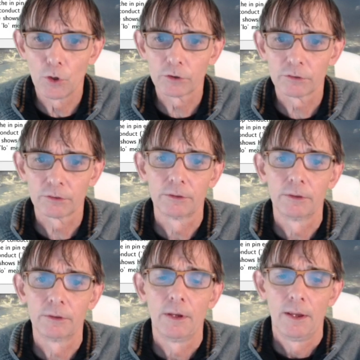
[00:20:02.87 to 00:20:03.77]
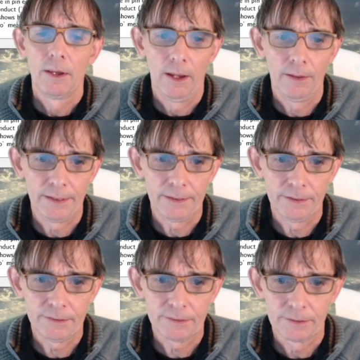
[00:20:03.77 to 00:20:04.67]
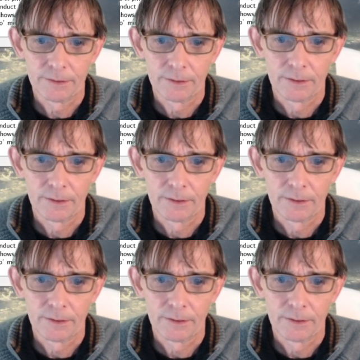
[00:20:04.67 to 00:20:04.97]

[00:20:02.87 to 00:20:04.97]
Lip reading: not, and that is